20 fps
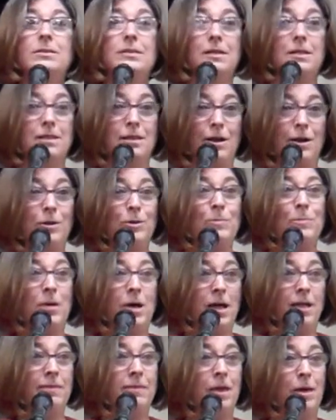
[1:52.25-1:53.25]
declared
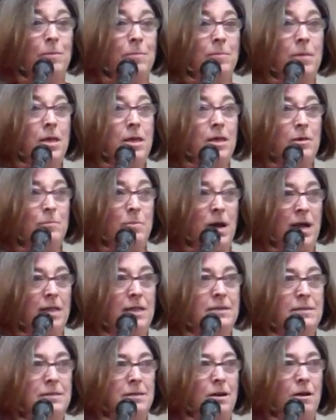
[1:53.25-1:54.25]
upon them by
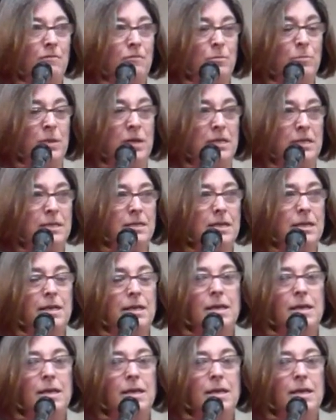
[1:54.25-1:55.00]
this government.